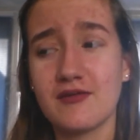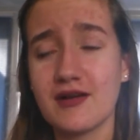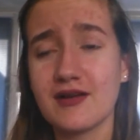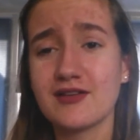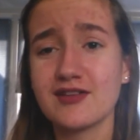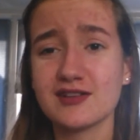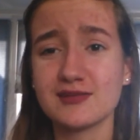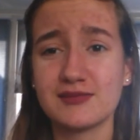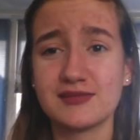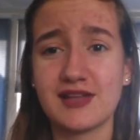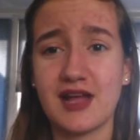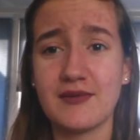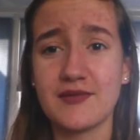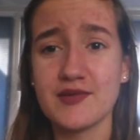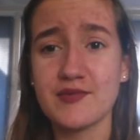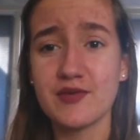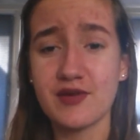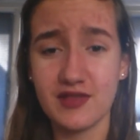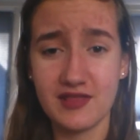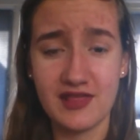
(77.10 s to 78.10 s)
around Christmas
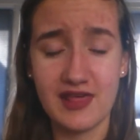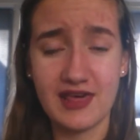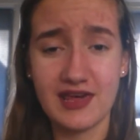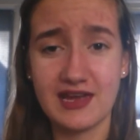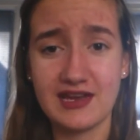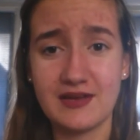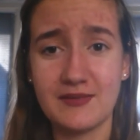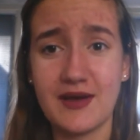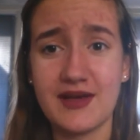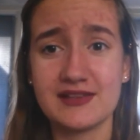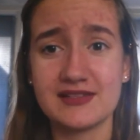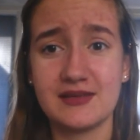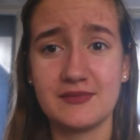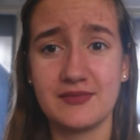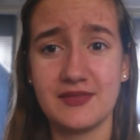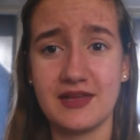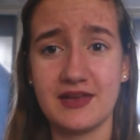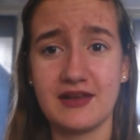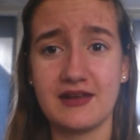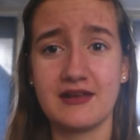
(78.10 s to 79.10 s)
time, you're more than lucky to buy
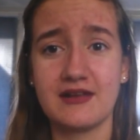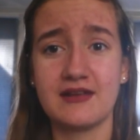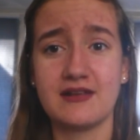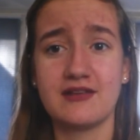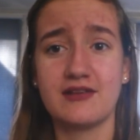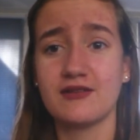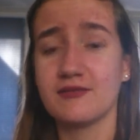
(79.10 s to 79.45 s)
something.